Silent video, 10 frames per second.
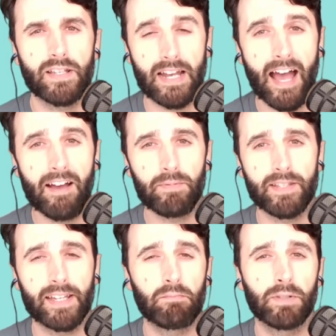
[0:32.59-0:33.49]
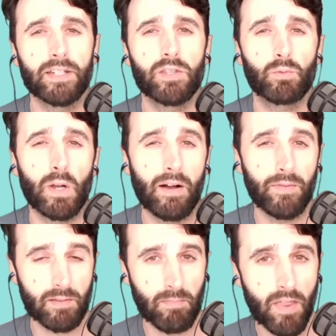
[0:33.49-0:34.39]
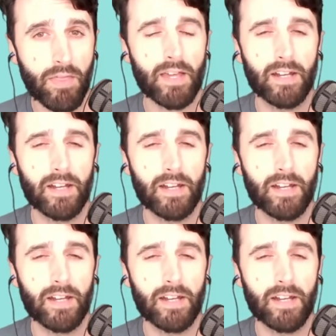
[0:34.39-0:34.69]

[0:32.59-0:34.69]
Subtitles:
and have been taking place throughout this month